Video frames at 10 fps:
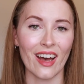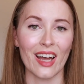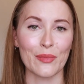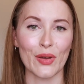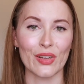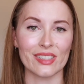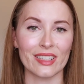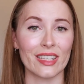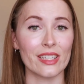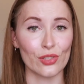I
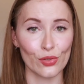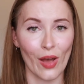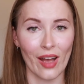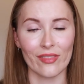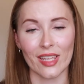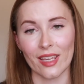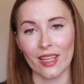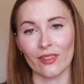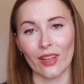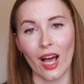personally do have the
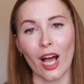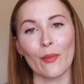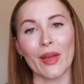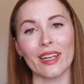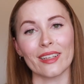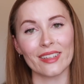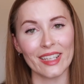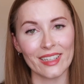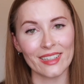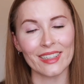Kindle arm and
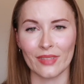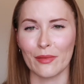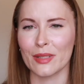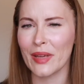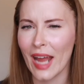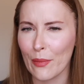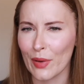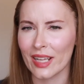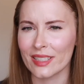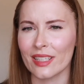clicker. I was a bit
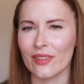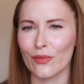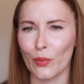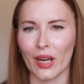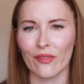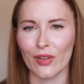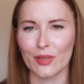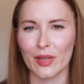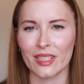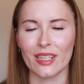apprehensive when I
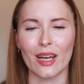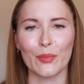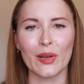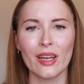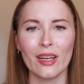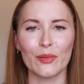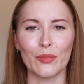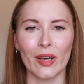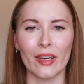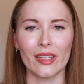first picked it up,
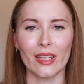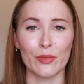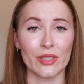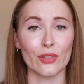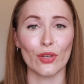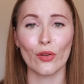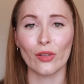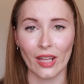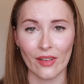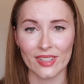but it was a
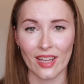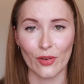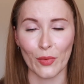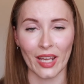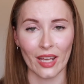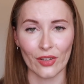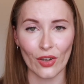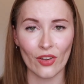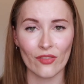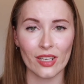total lifesaver when I had
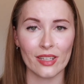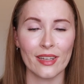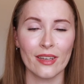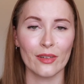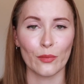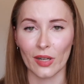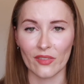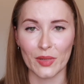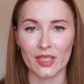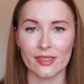COVID, when
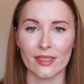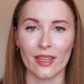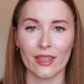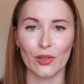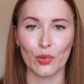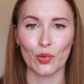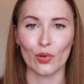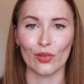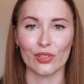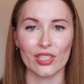I've been sick,
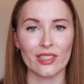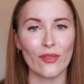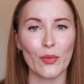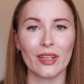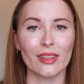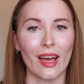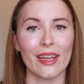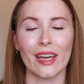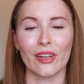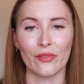or just if I want to lie
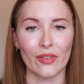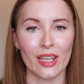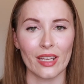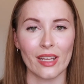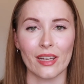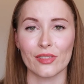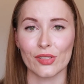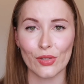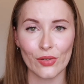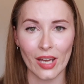down and read. It is
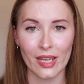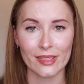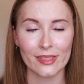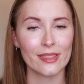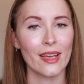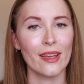so nice.